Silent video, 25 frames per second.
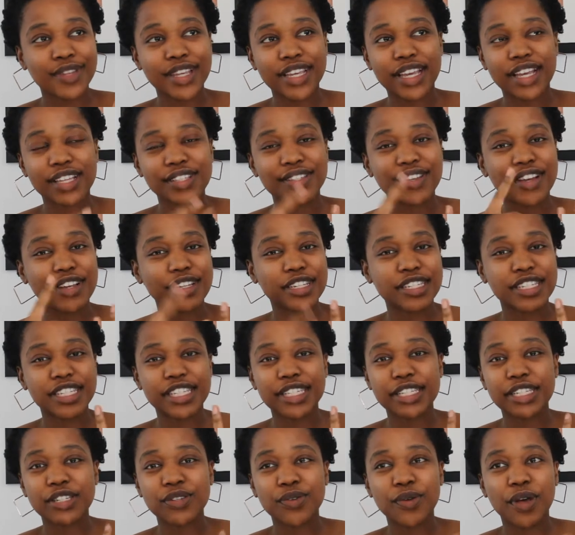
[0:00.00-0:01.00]
yeah so I
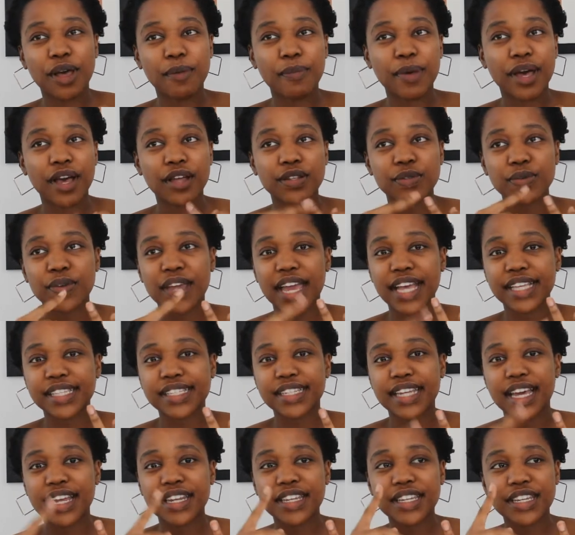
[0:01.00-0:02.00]
talk about where I
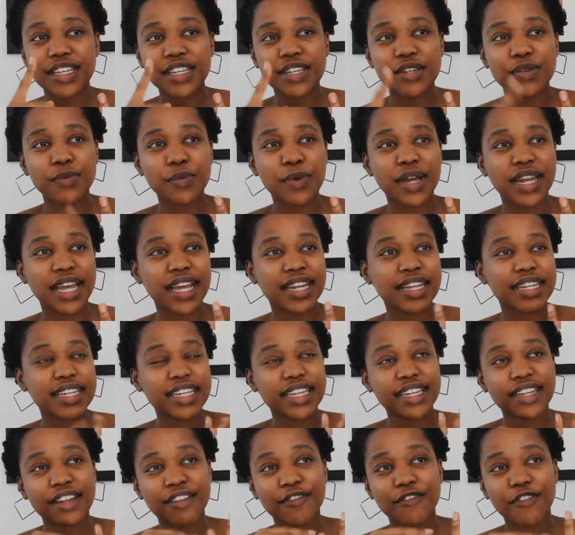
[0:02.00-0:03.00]
studied, what I
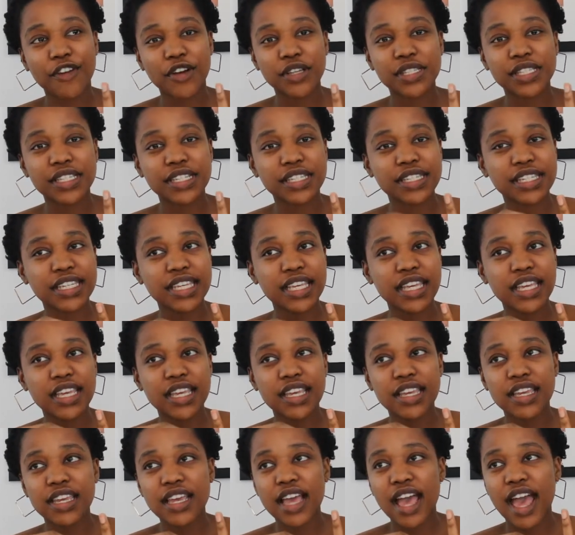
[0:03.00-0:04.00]
did at
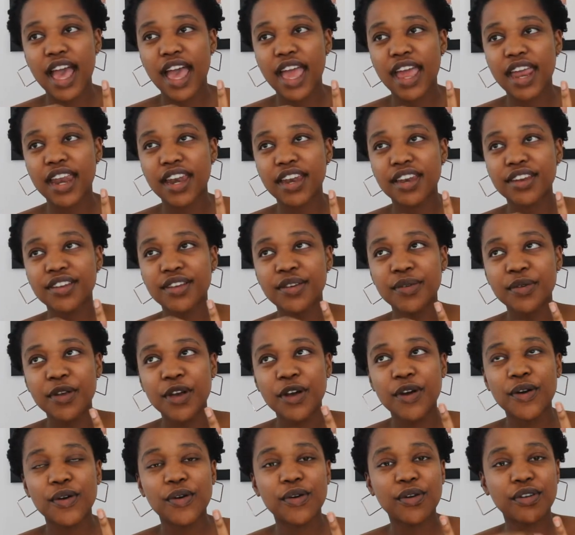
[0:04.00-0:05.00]
varsity and
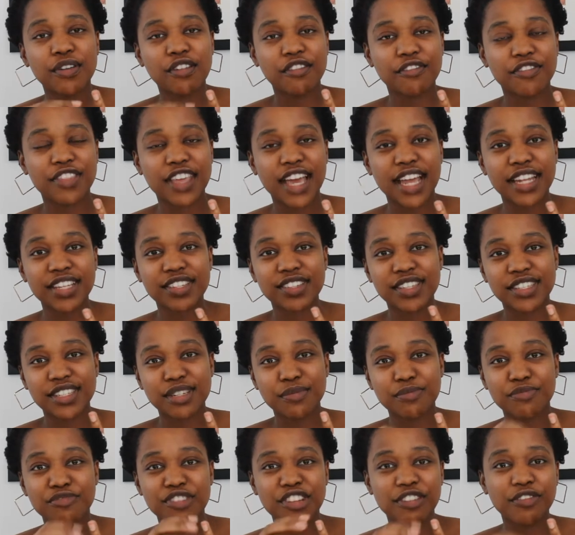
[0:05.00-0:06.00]
all of that, just a
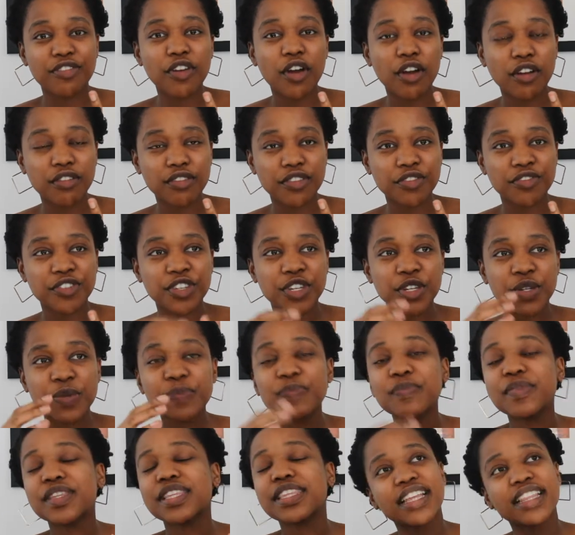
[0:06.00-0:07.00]
brief
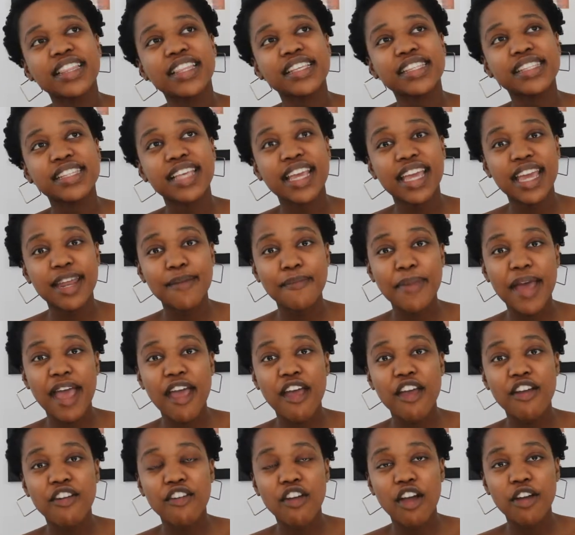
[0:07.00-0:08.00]
overview. The second
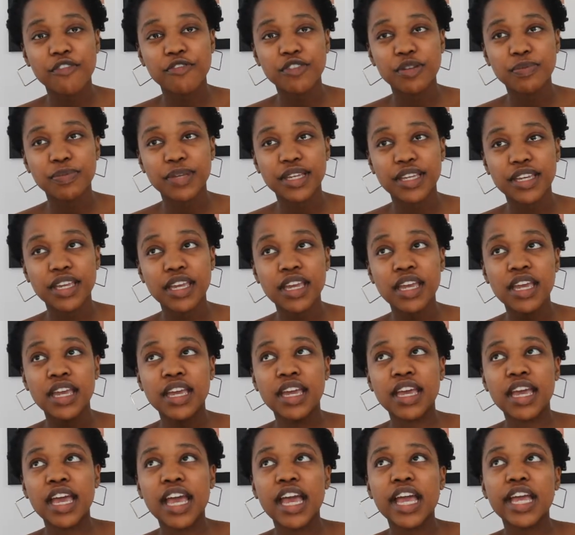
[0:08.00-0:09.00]
paragraph would be
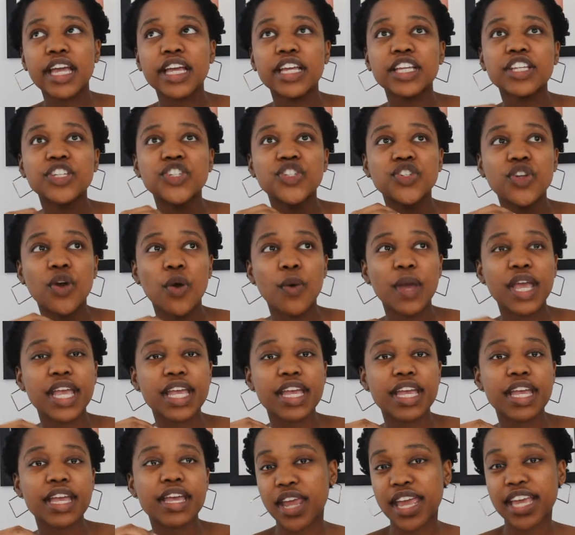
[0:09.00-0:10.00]

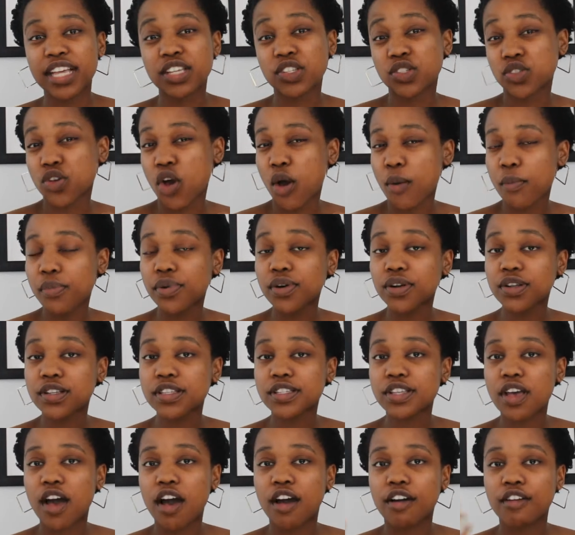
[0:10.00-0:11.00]
showing
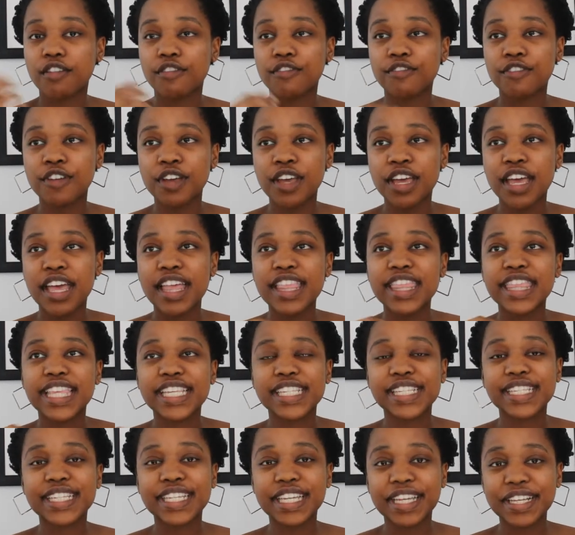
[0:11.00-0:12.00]
examples of the
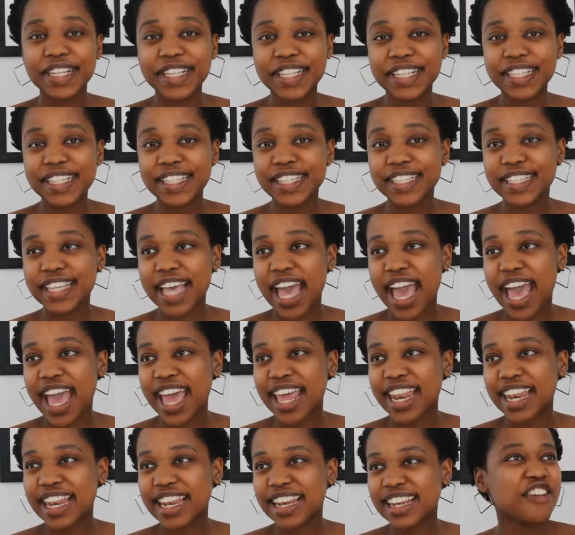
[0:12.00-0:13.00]
skills
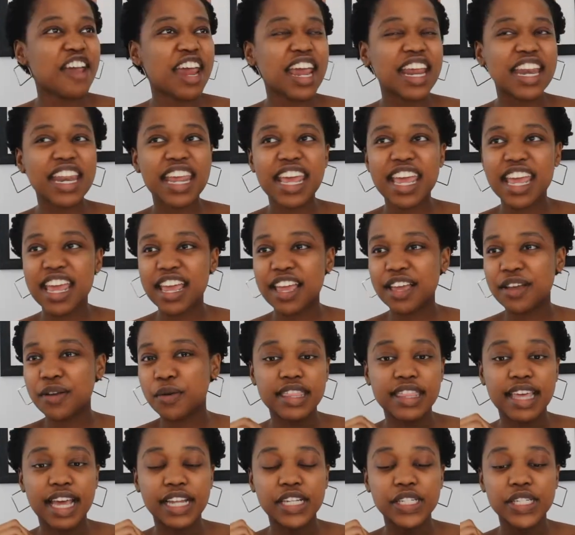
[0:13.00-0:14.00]
and training
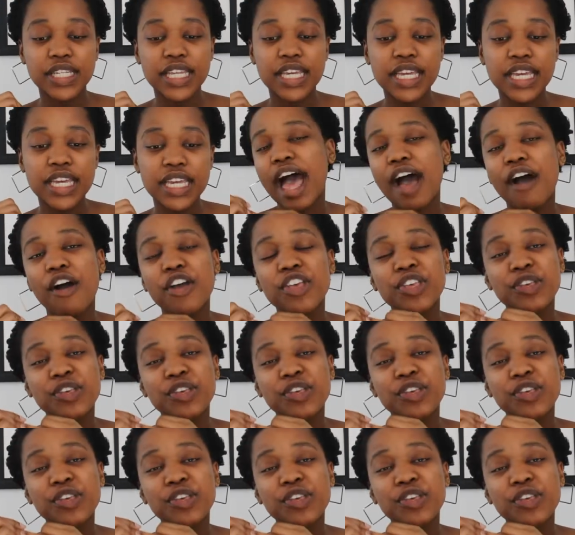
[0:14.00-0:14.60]
that are